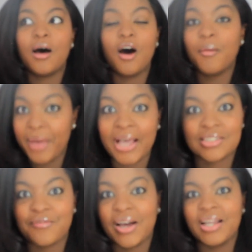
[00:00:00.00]
a
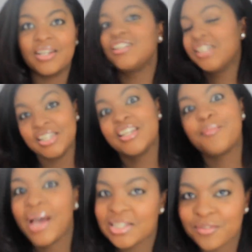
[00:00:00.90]
pacifier you need
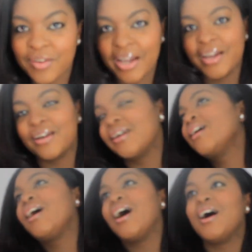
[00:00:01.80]
a pacifier
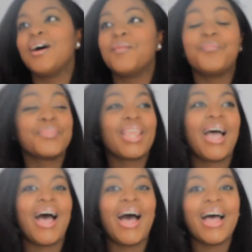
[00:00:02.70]
um,
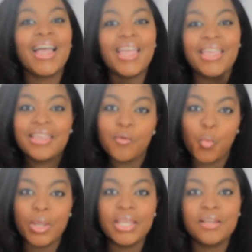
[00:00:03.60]
I
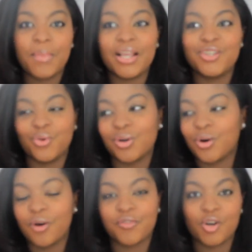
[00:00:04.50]
weaned my
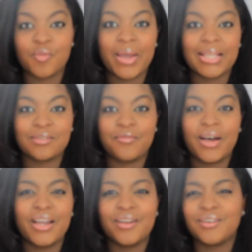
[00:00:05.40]
daughter off of her
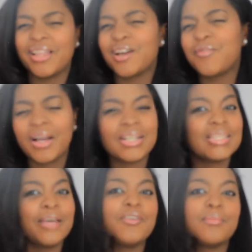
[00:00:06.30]
pacifier like around
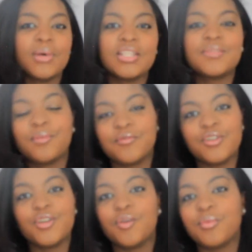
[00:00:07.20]
11 months before
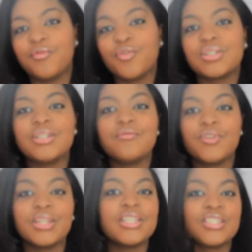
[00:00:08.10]
you know before she
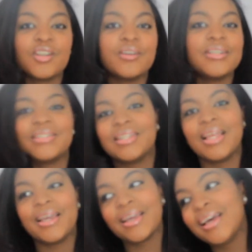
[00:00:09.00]
really started to
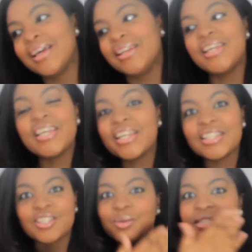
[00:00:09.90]
like need
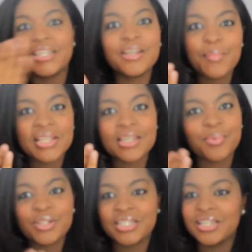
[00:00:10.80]
it so it didn't mess
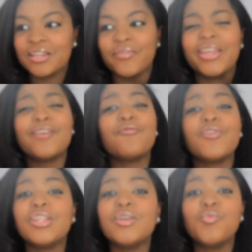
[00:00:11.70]
up her teeth and it
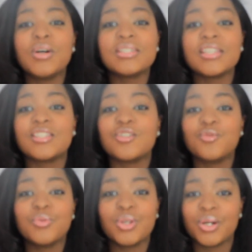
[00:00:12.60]
really was a
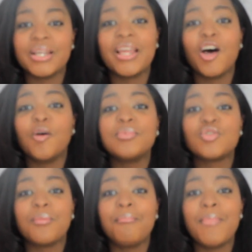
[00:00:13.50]
soother it helped
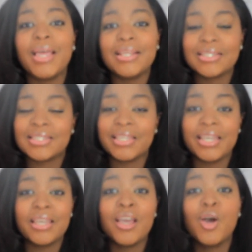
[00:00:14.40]

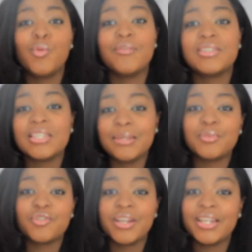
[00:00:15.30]
tremendously with
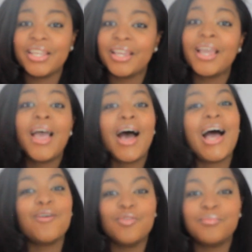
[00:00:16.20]
sleep training
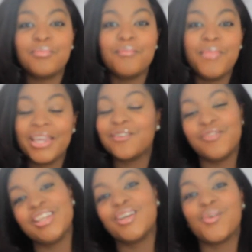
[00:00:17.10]
I will make a
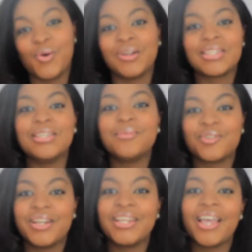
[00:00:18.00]
video on sleep
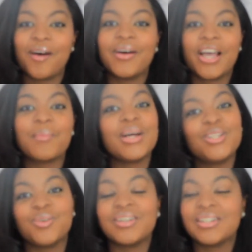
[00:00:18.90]
training how I got my
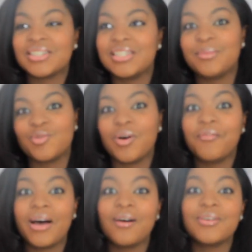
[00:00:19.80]
daughter to sleep
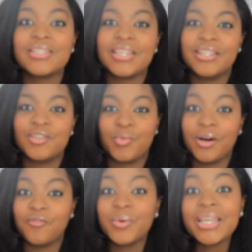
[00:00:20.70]
12 hours in
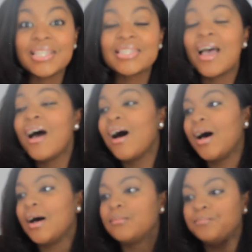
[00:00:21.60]
12 weeks
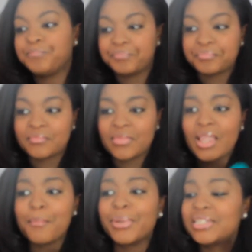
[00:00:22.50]
um,
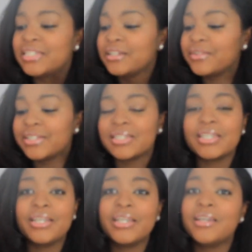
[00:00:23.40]
but
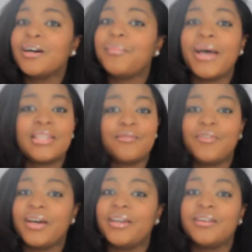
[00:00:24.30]
seriously a
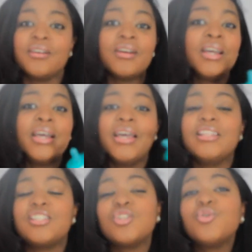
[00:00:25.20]
pacifier
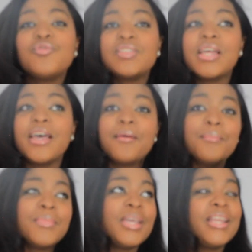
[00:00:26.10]
it soothes
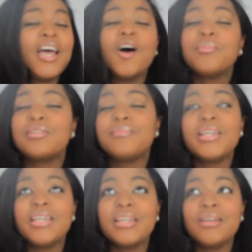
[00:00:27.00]
them, it helps
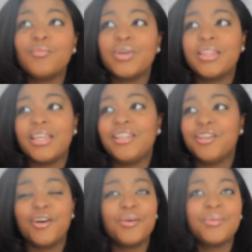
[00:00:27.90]
me with,
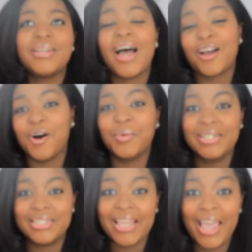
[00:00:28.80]
you know, not go
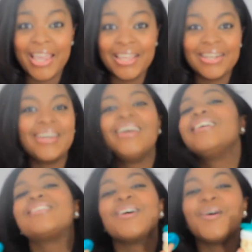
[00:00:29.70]
insane.
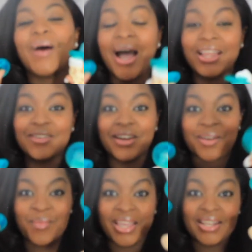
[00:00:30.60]
So highly
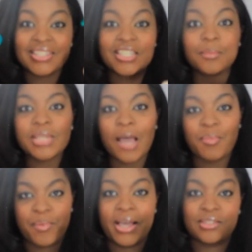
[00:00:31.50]
recommend some type
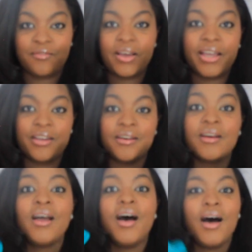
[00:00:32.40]
of
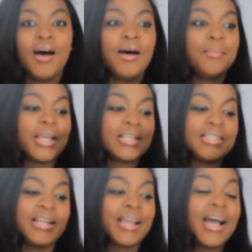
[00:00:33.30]
pacifier. Um, like I
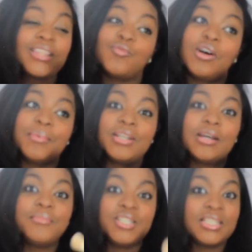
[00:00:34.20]
said, I got the
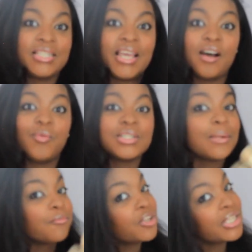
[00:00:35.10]
Up just now, which
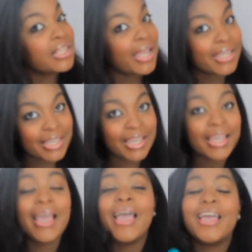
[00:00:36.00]
I'm really
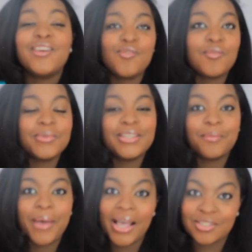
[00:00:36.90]
liking. And normally
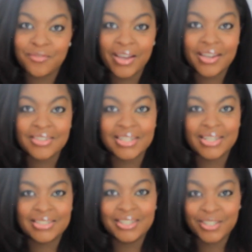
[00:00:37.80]
the pacifiers that
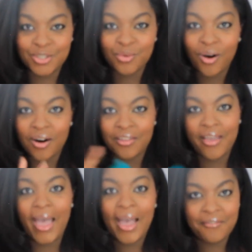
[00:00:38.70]
I stick to are
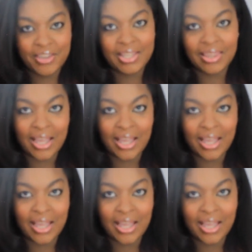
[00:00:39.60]
the Avent